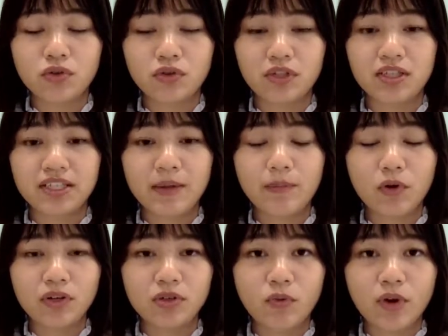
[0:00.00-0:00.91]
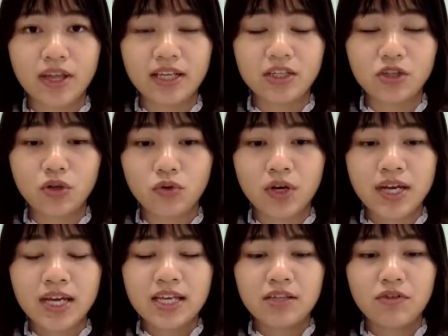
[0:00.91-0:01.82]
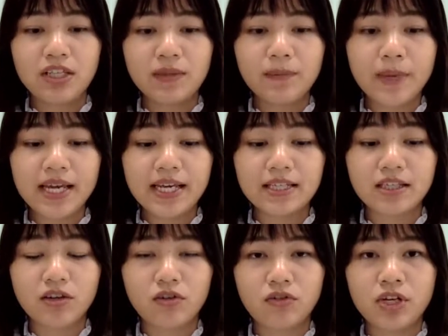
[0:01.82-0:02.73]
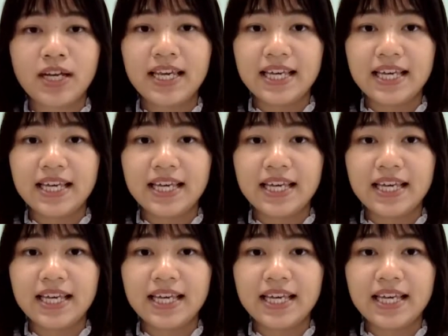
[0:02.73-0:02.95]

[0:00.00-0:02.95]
so the sample X1 X2, so it means there